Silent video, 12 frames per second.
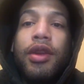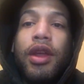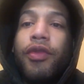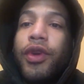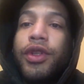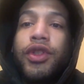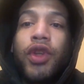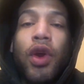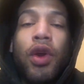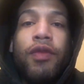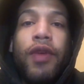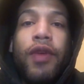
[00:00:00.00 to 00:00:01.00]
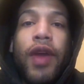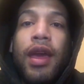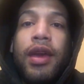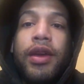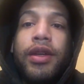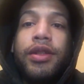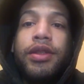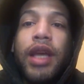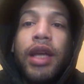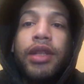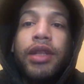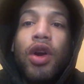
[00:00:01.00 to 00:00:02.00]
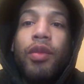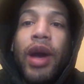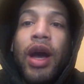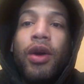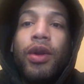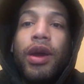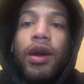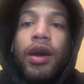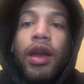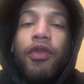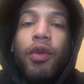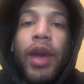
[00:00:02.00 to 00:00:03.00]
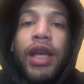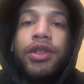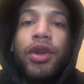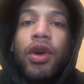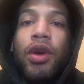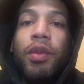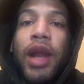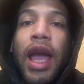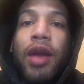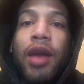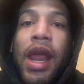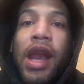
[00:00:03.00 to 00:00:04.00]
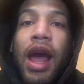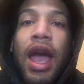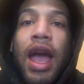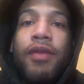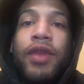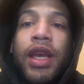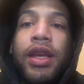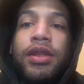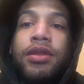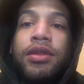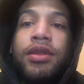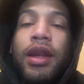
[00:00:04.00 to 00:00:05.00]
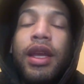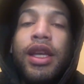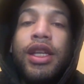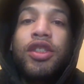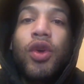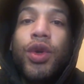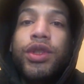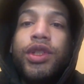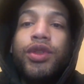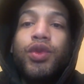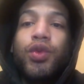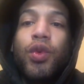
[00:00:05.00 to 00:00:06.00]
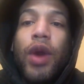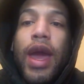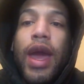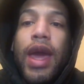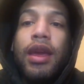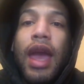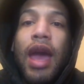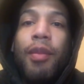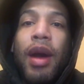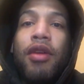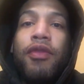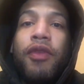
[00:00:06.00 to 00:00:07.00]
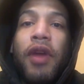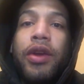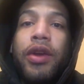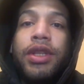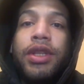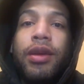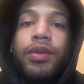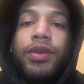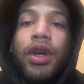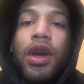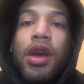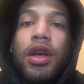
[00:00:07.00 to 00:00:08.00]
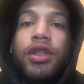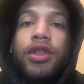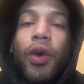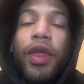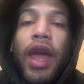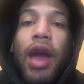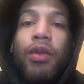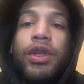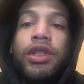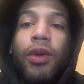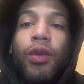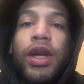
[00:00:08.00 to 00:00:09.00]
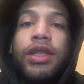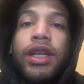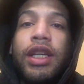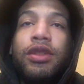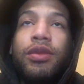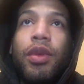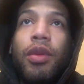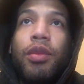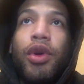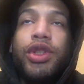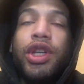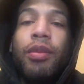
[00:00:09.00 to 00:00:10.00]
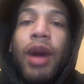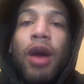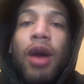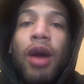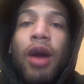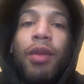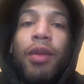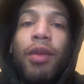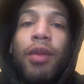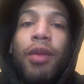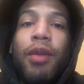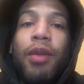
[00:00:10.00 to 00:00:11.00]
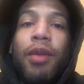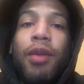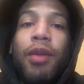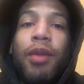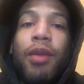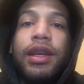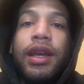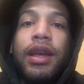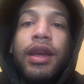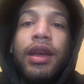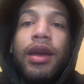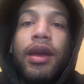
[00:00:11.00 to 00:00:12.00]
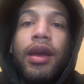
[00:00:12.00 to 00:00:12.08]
different surveys that talk about information on black men, and I have these sources ready at my fingertips so that when someone says bullshit about black men, I can easily